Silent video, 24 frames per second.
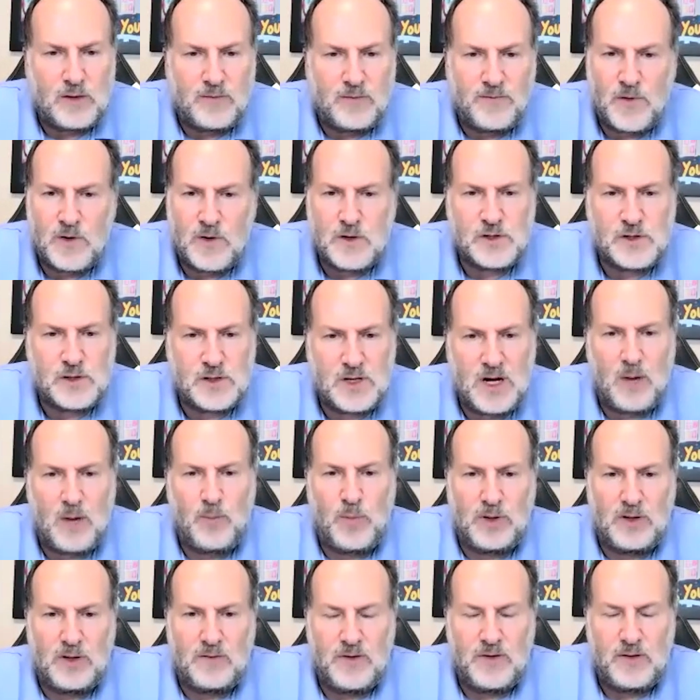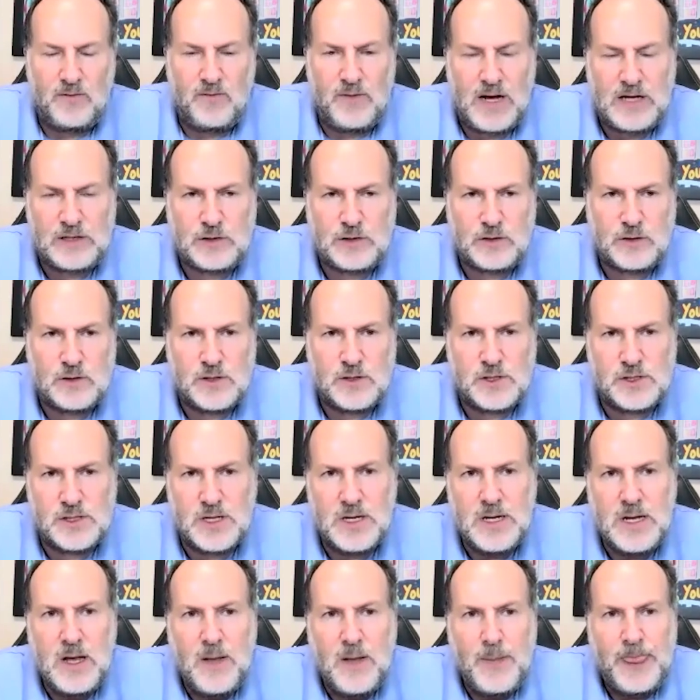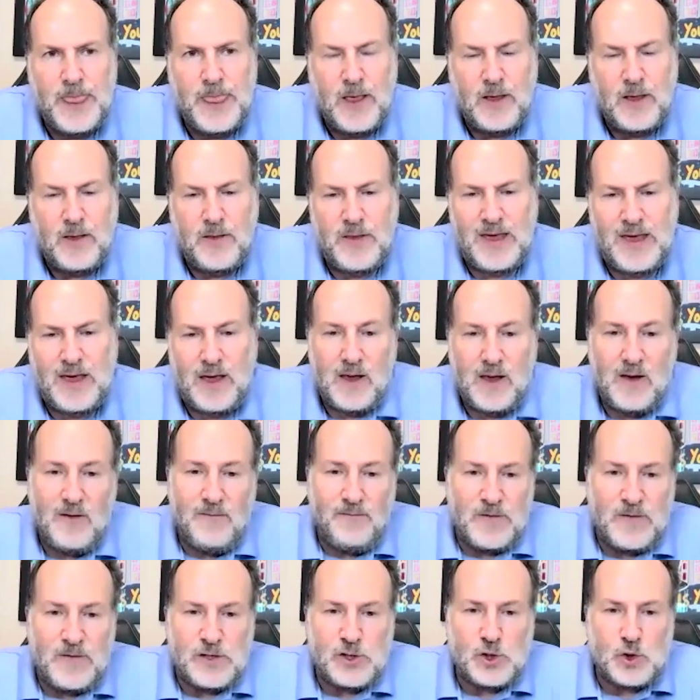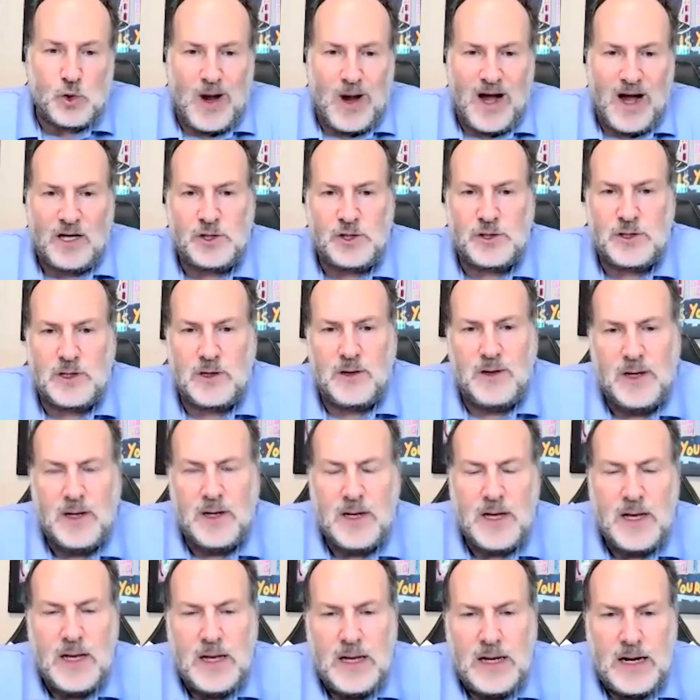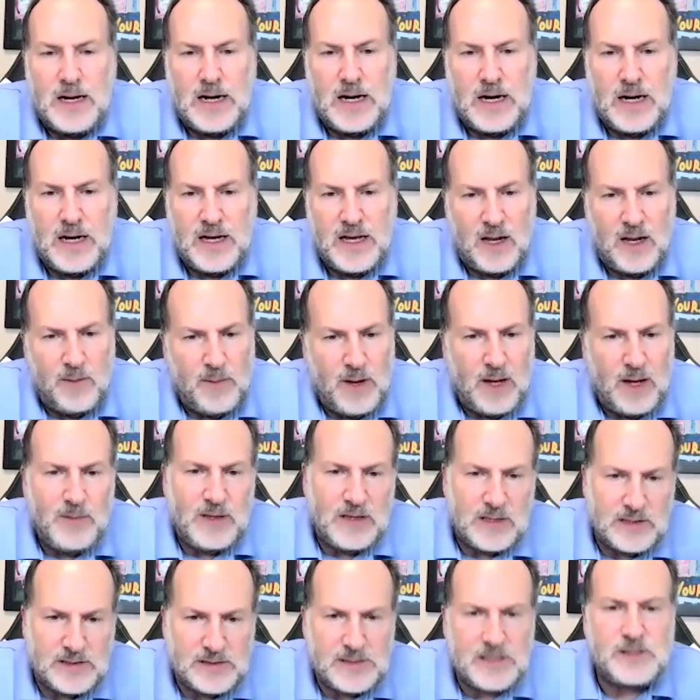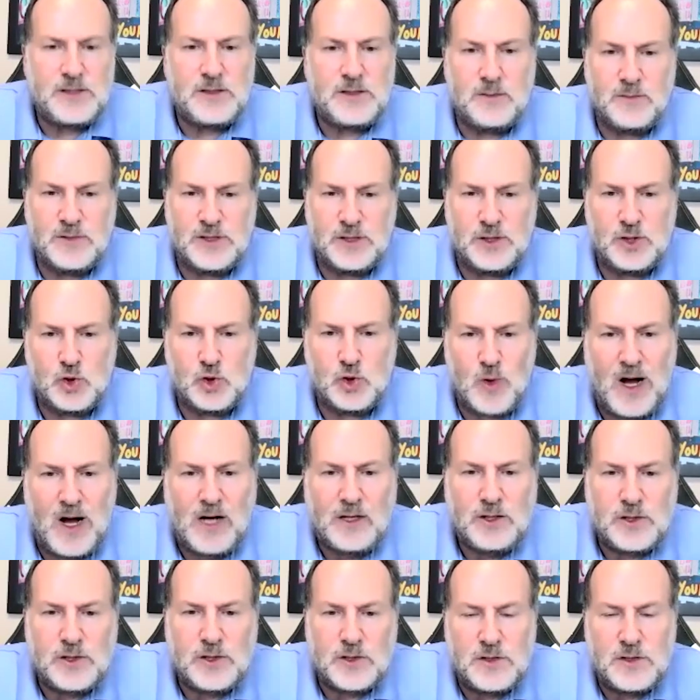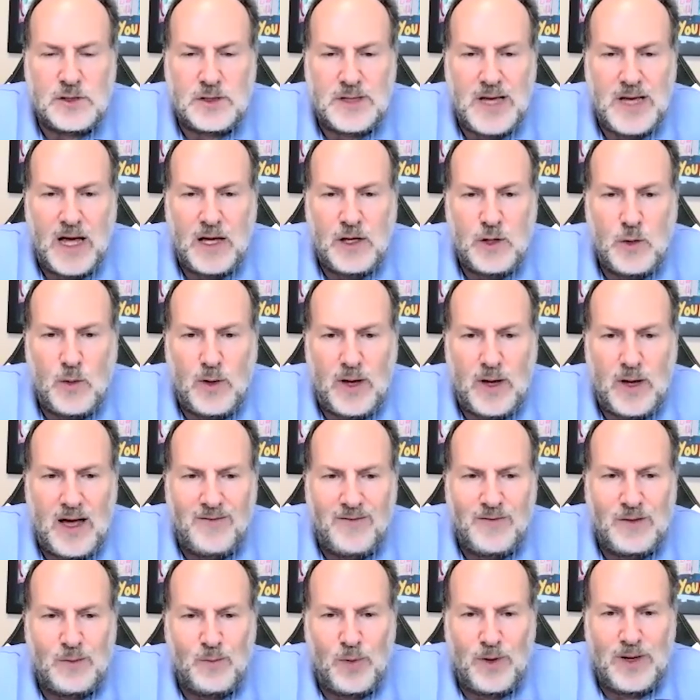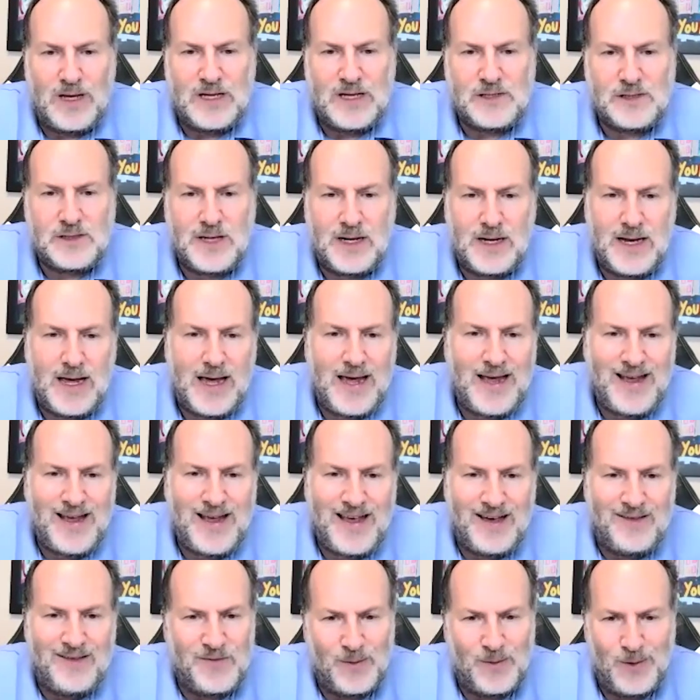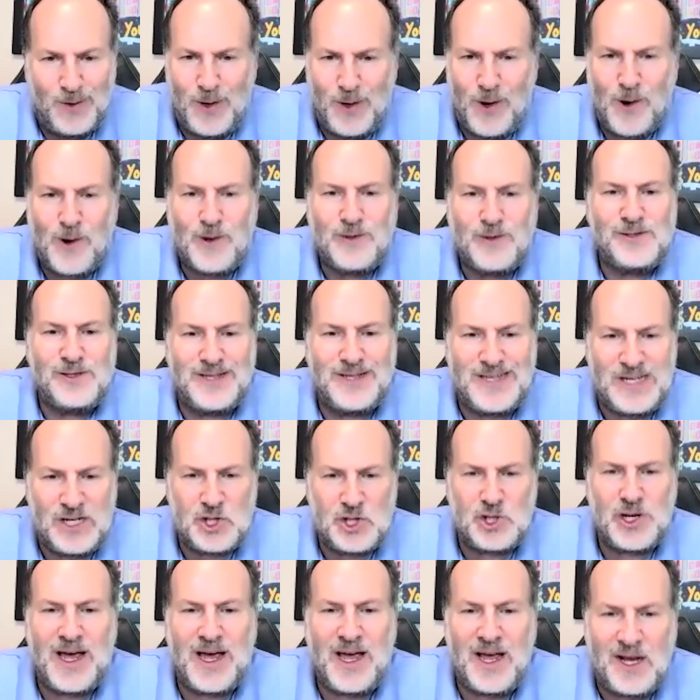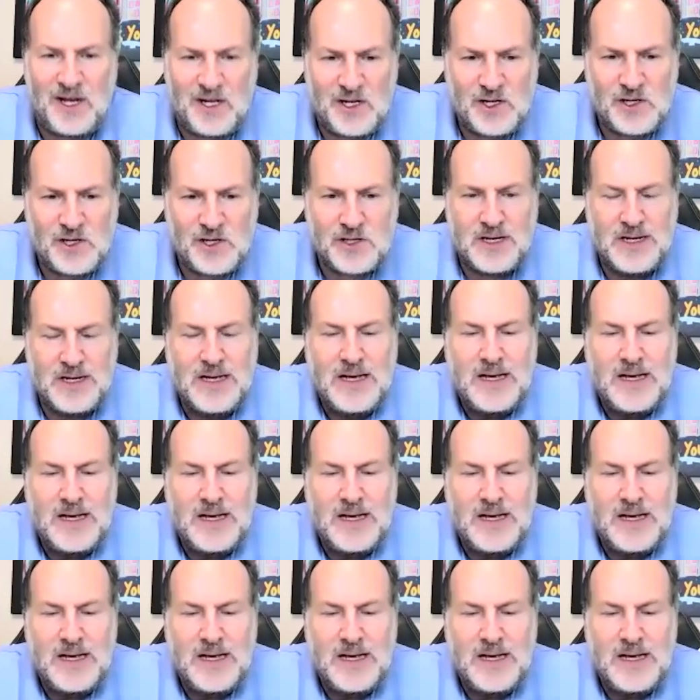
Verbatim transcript: the first couple of investors, the infrastructure uh, and maybe the systems and structures that you have in place today have largely changed.